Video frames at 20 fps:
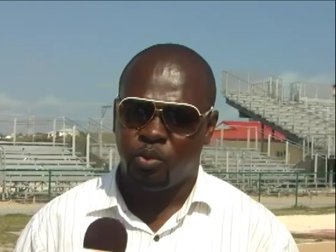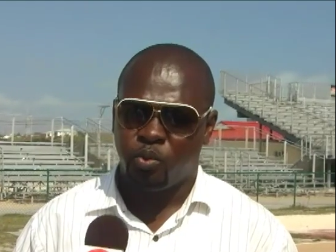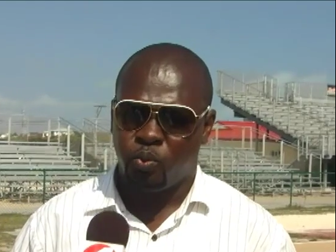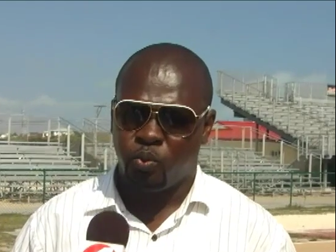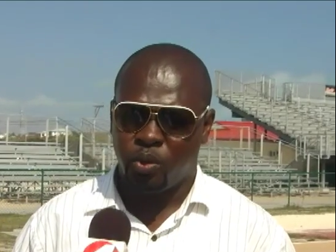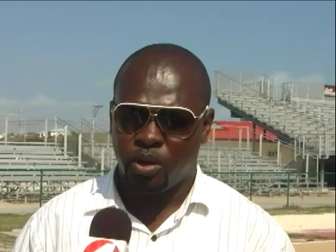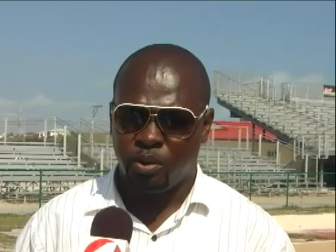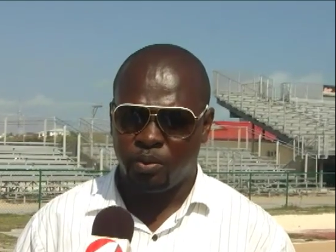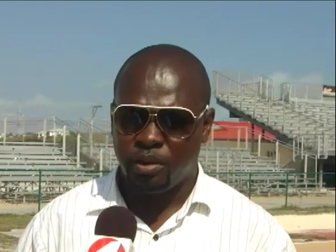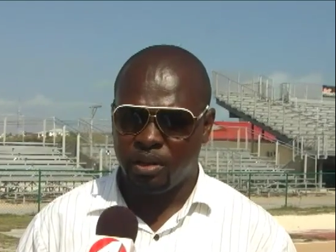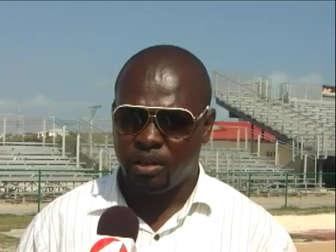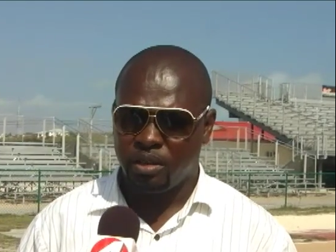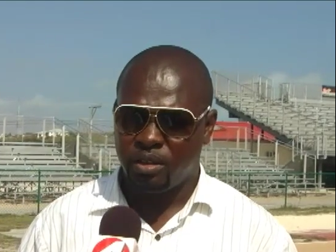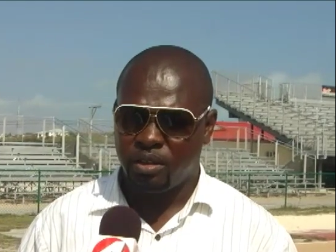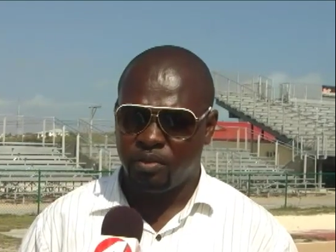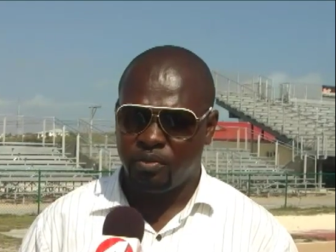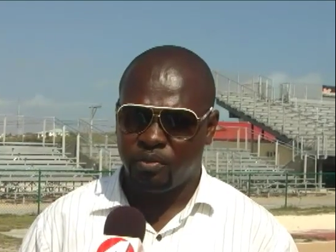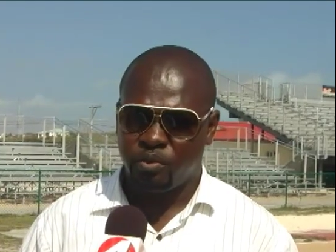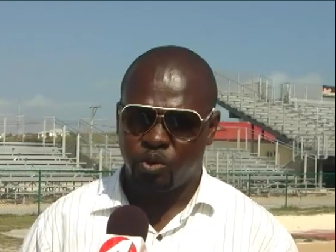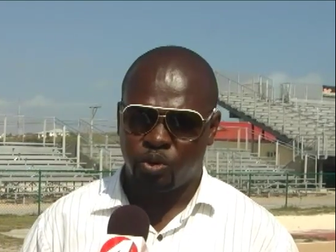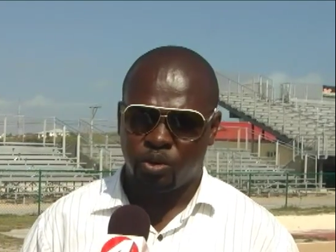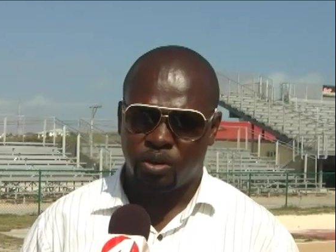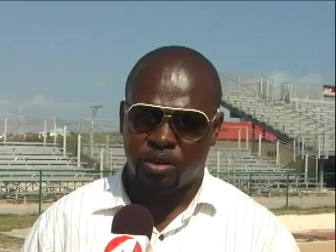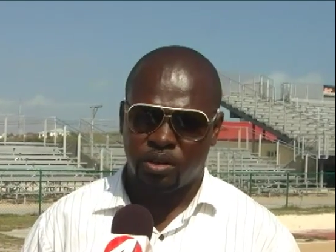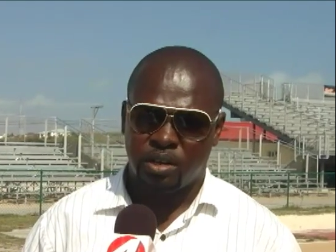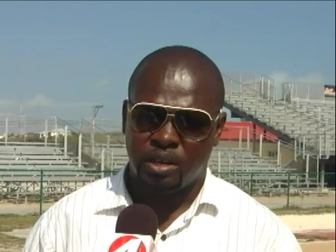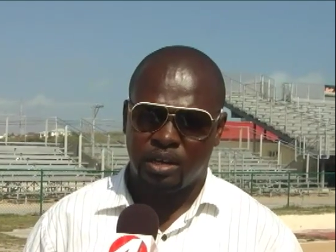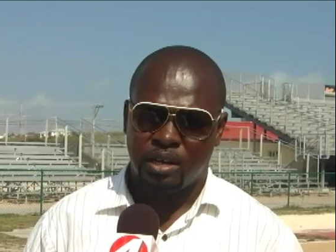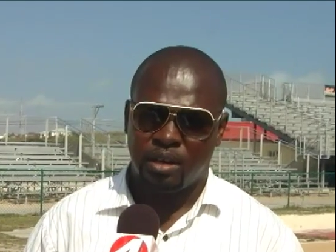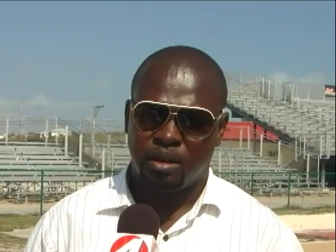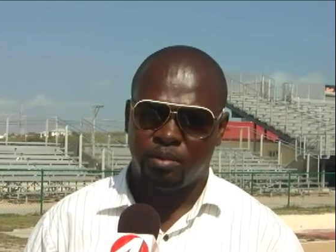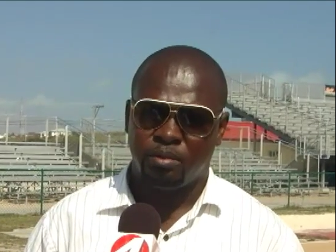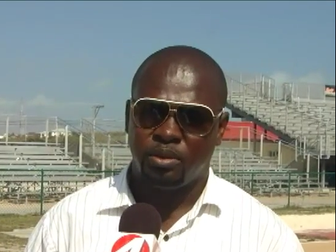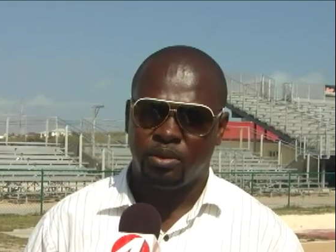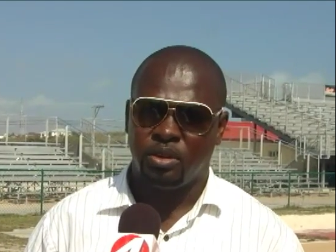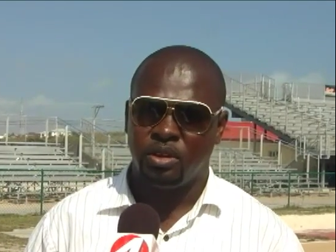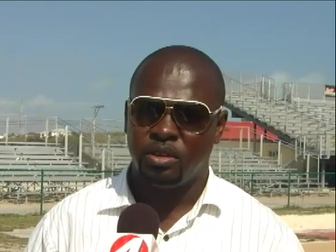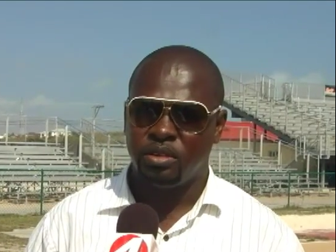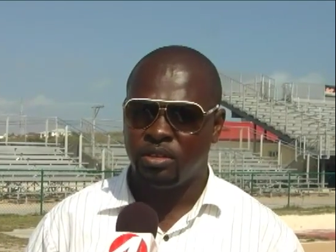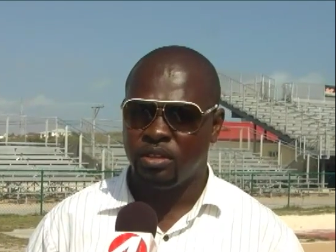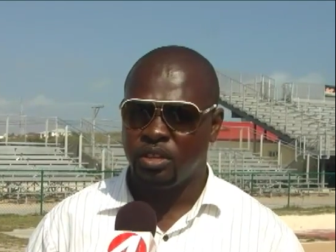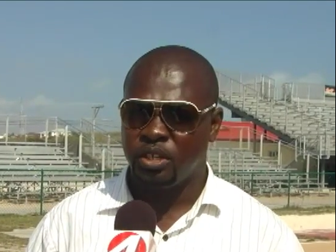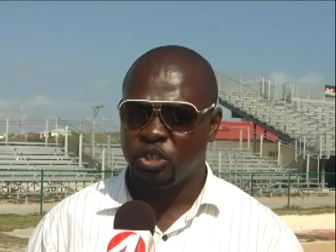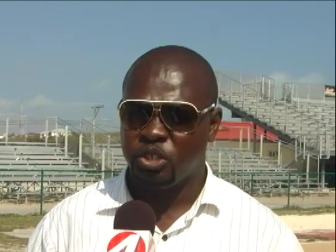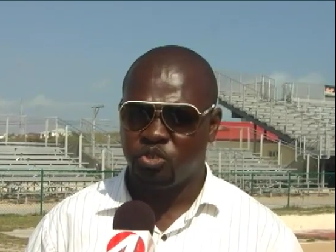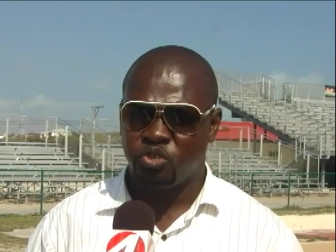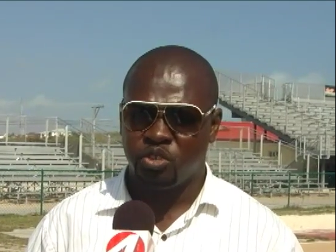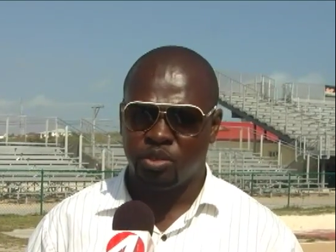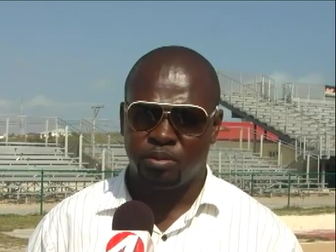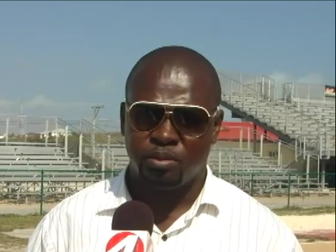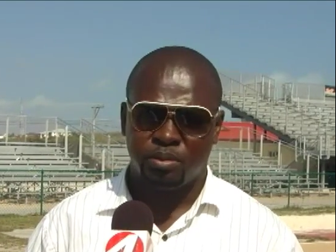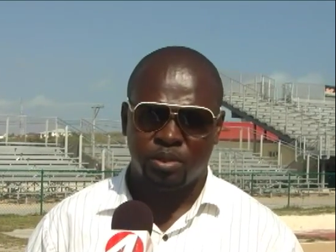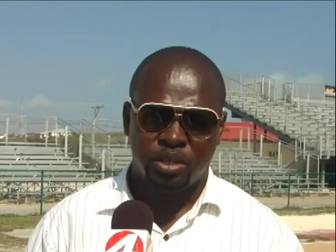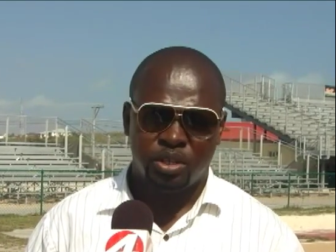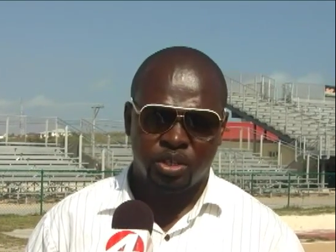Well, we're looking for good things from